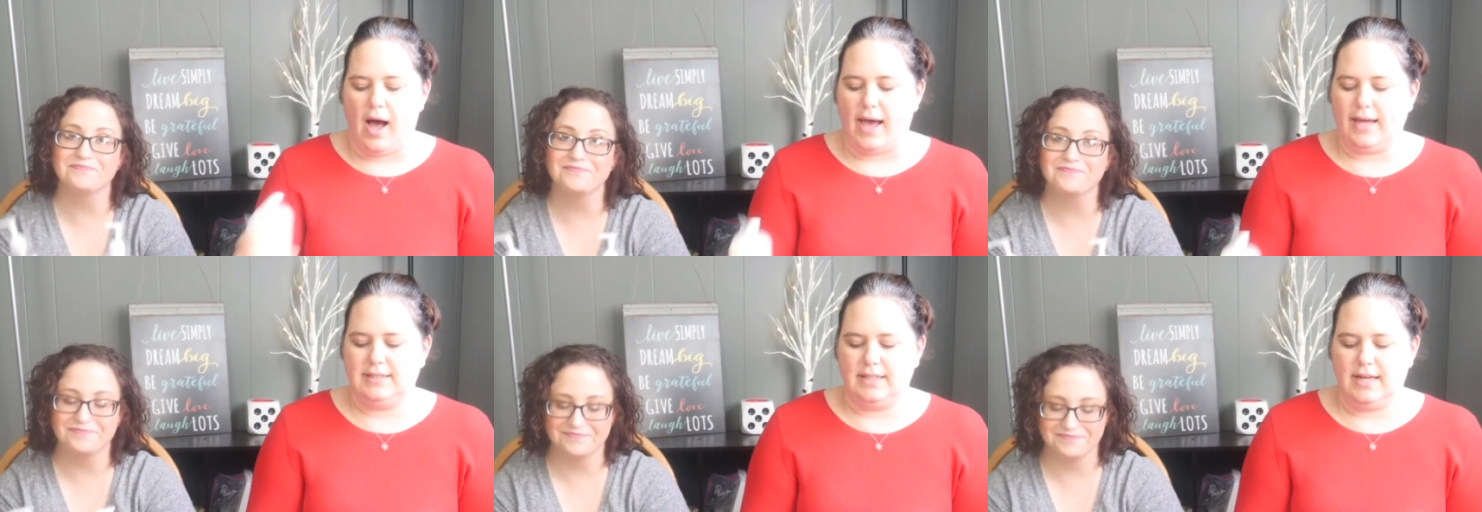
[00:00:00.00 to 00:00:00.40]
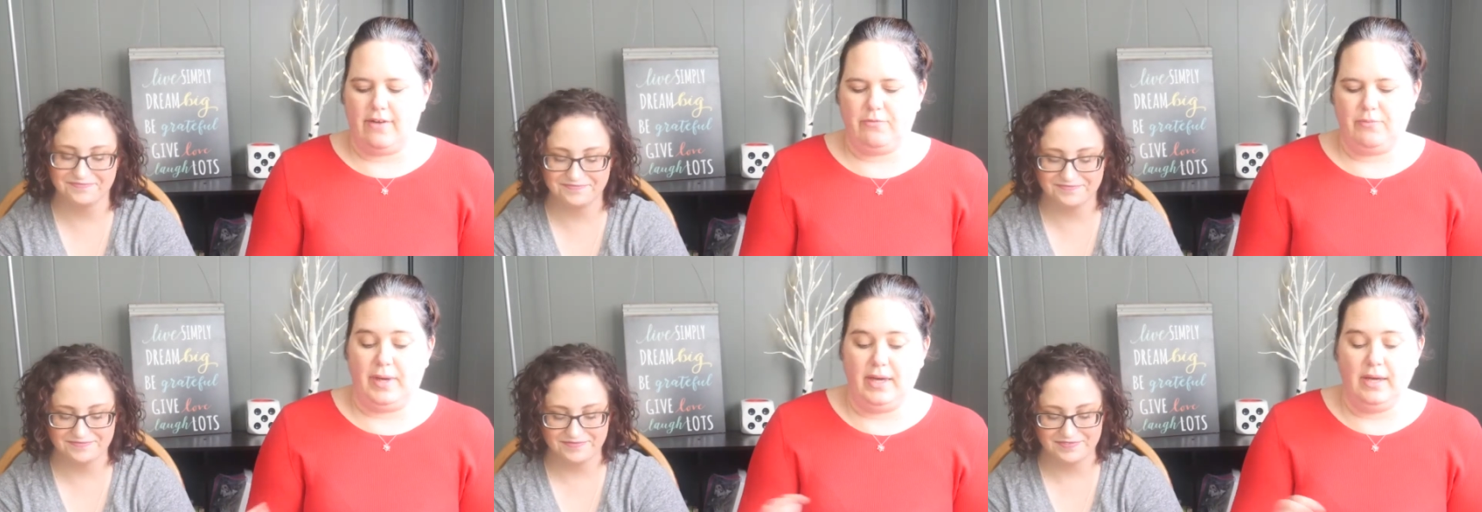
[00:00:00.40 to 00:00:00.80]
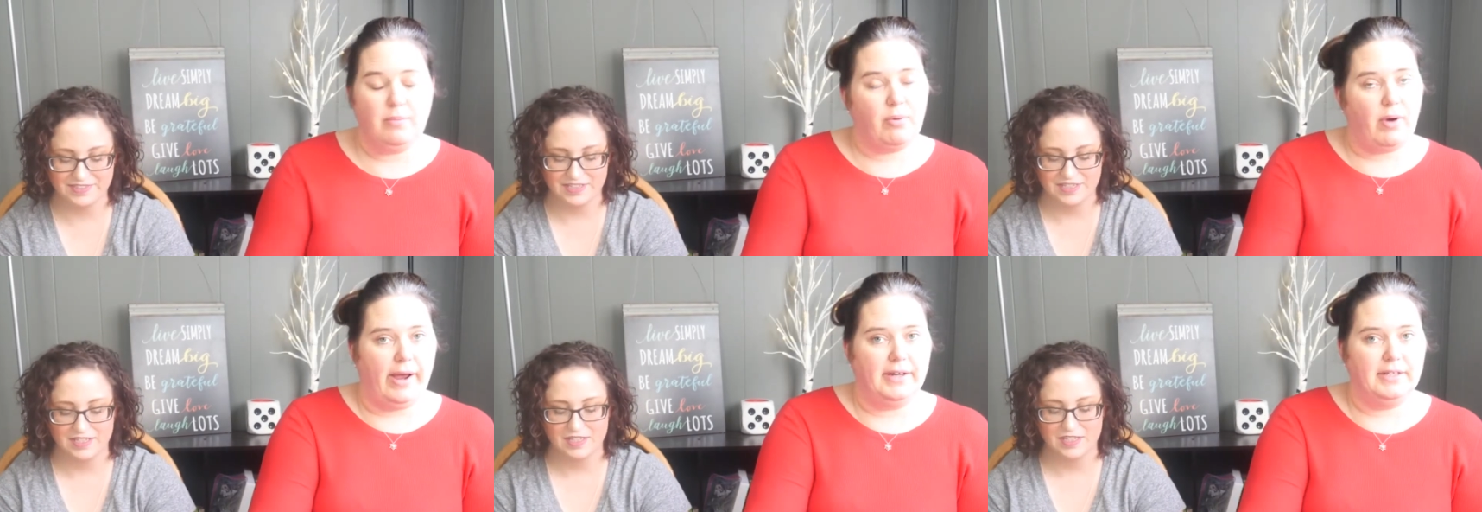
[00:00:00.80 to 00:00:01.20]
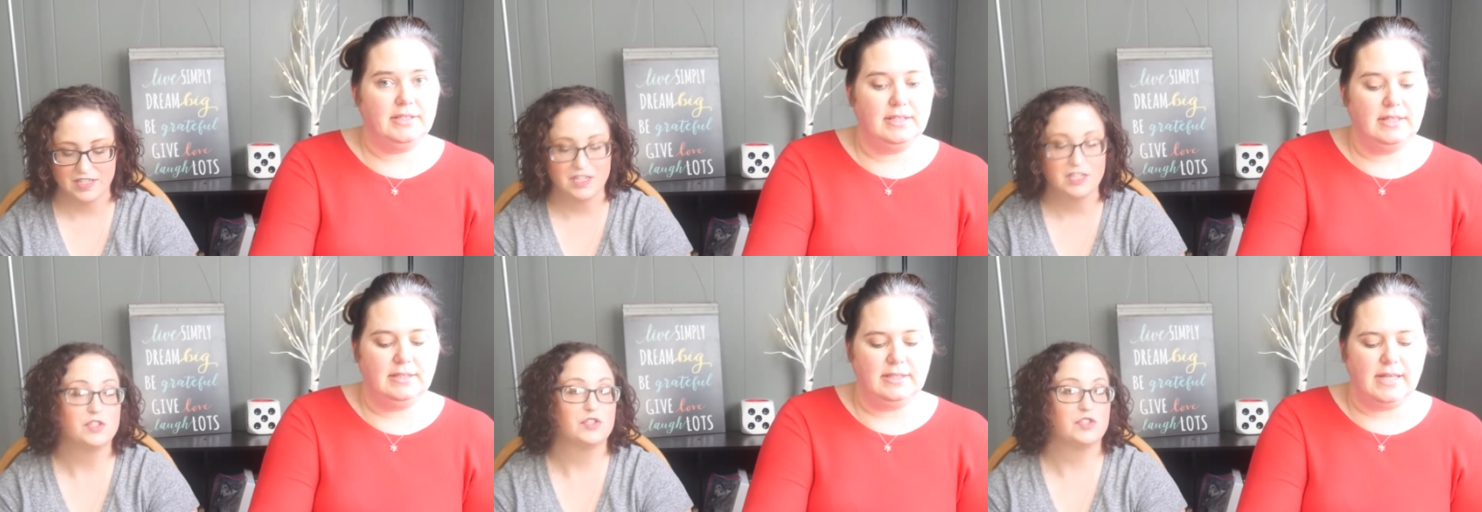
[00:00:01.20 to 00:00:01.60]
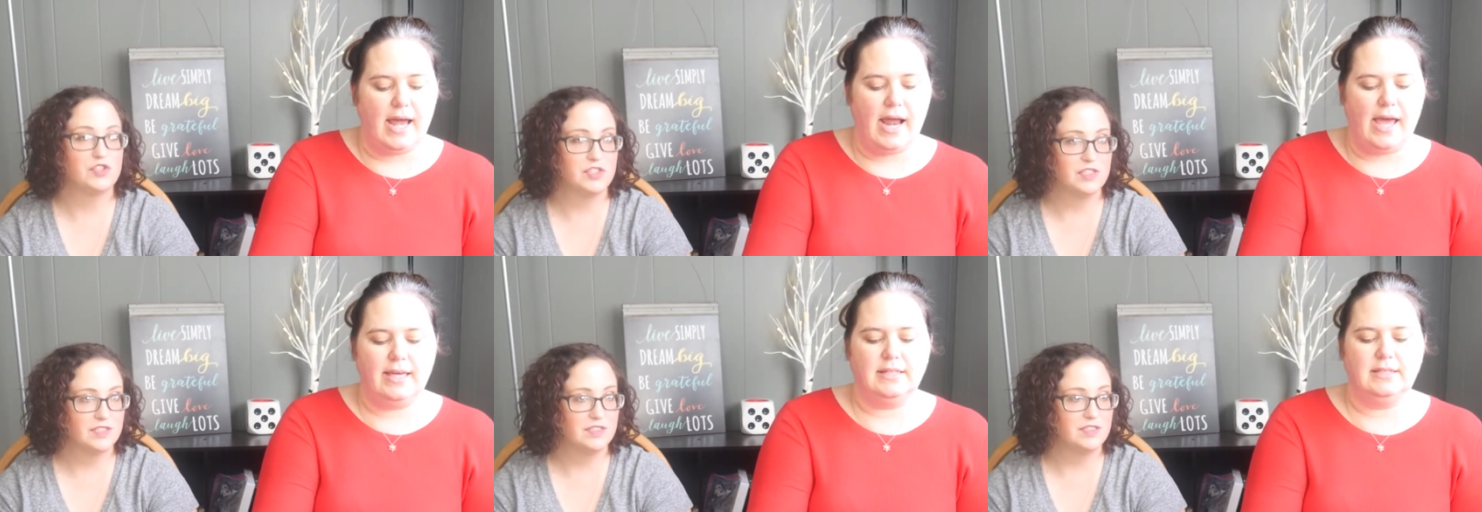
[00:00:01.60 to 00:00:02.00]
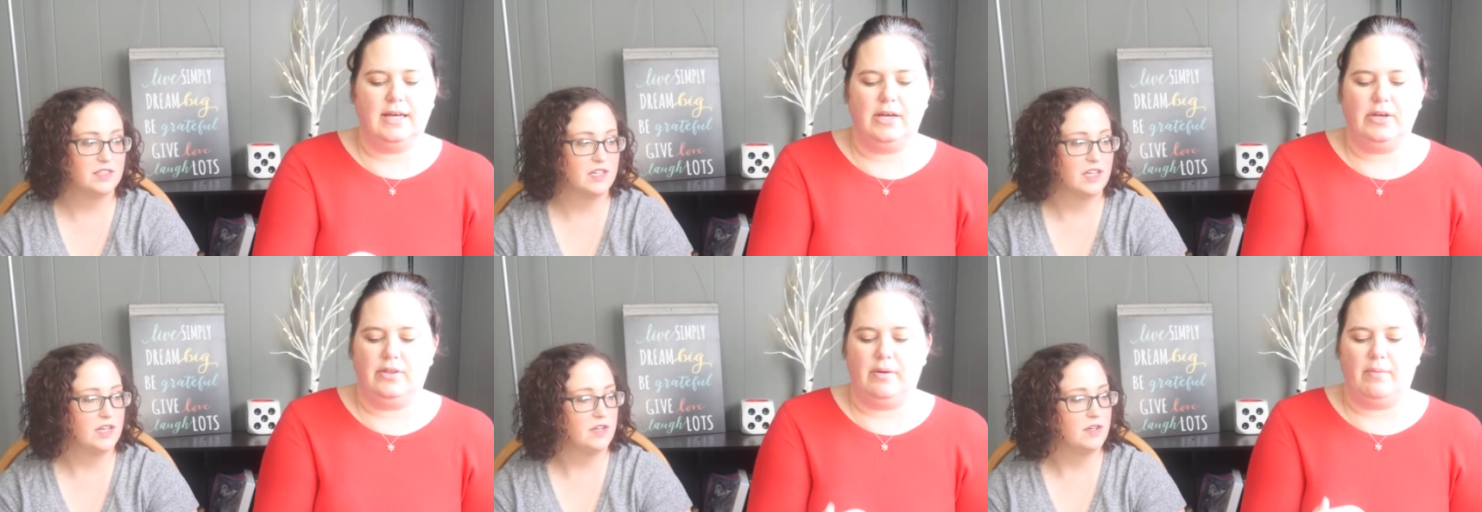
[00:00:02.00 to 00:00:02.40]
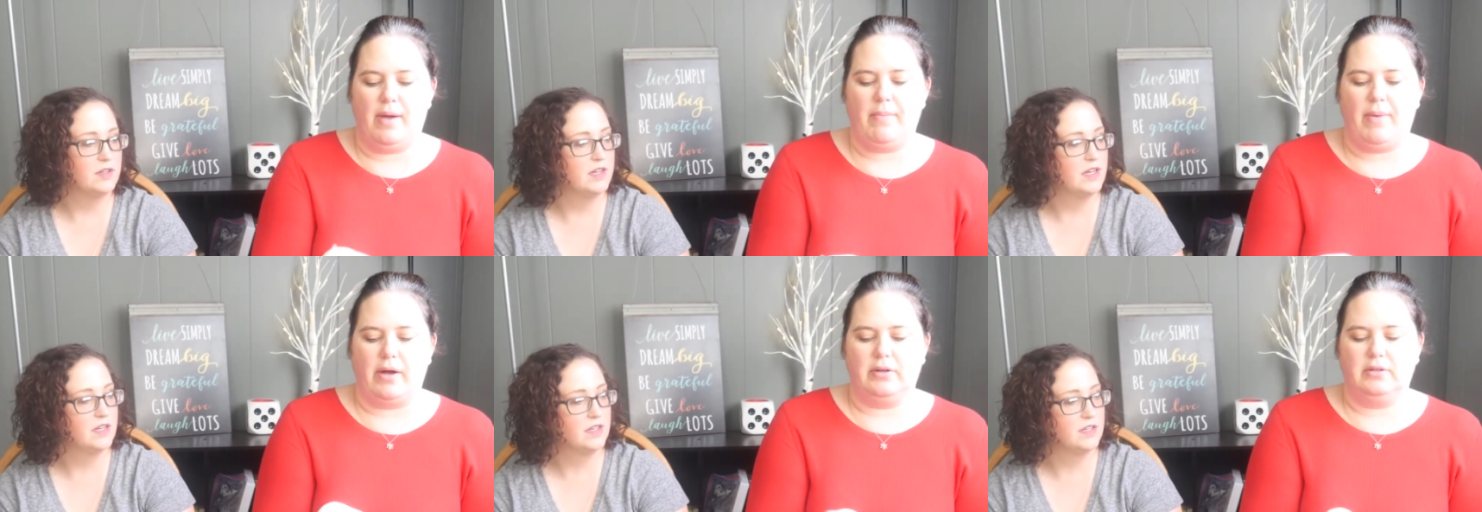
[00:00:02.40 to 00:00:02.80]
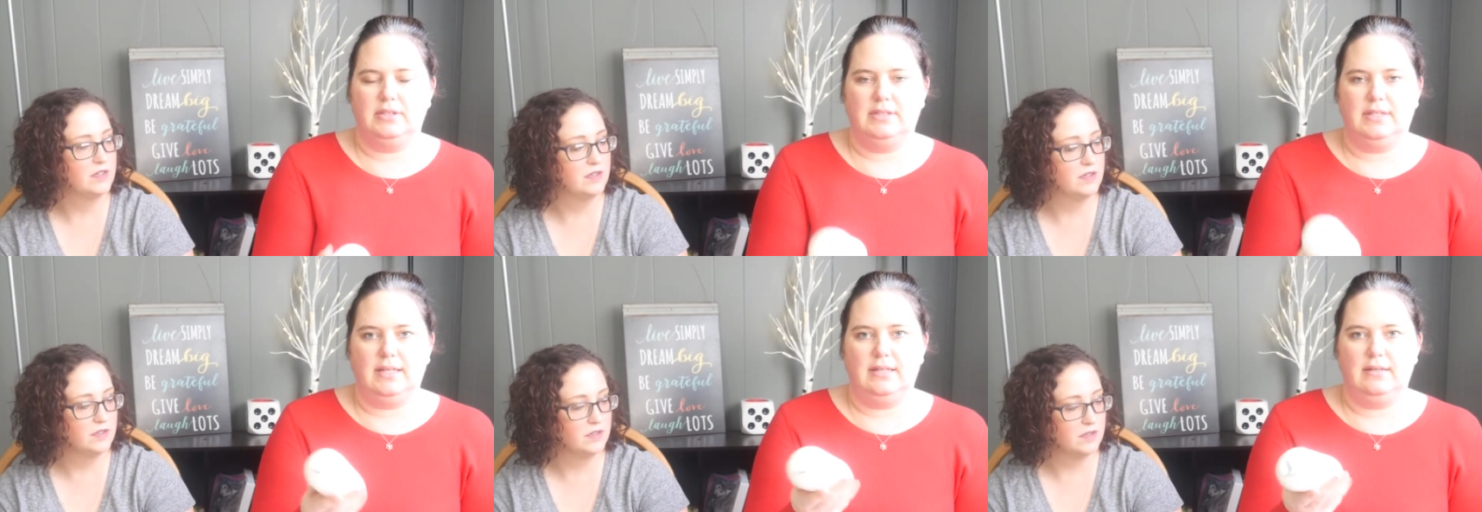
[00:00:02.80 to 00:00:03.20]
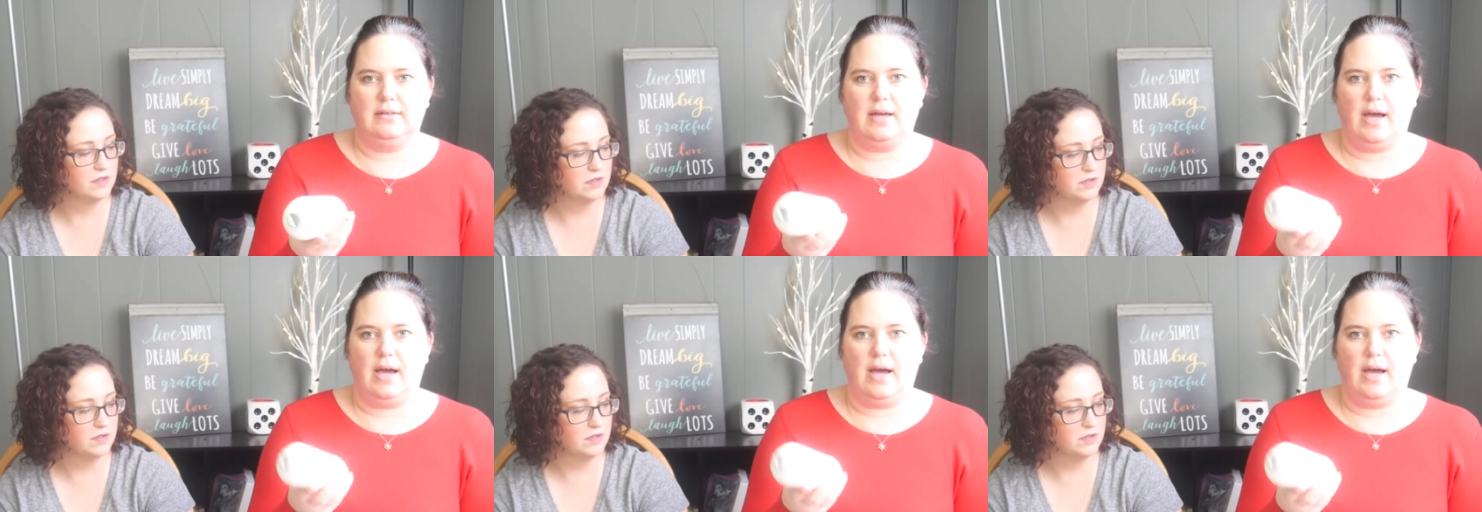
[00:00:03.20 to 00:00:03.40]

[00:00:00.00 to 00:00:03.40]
Speaker 1: I did have pink prior to this, and I can tell you that my bottles did